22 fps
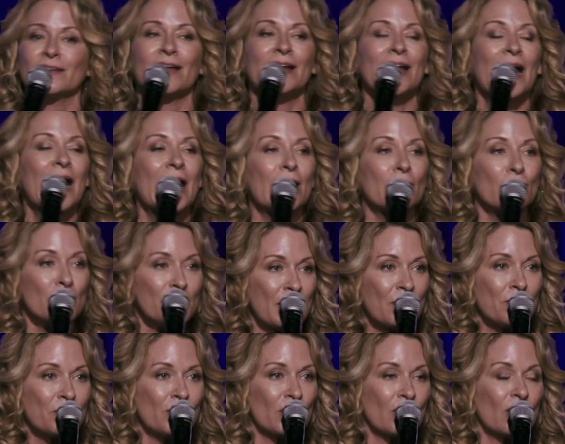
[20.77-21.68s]
Like, I
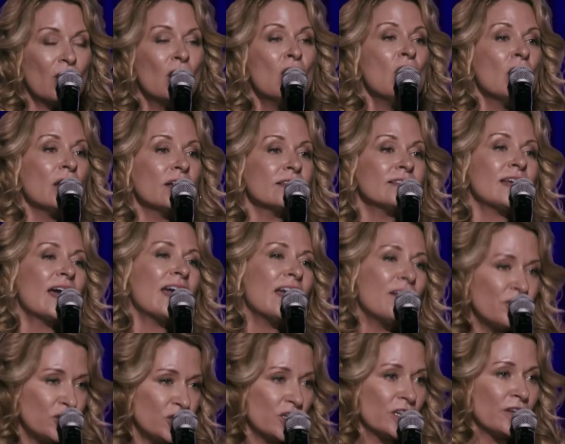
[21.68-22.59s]
remember, because I
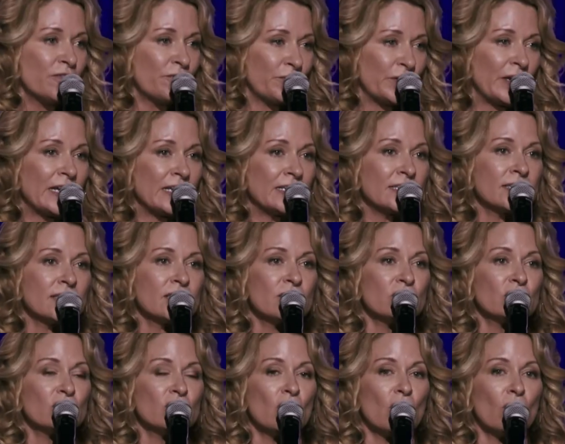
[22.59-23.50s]
have shitty friends.
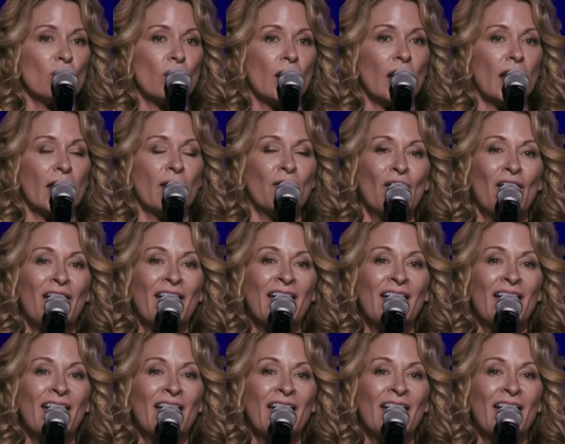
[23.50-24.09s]
So I,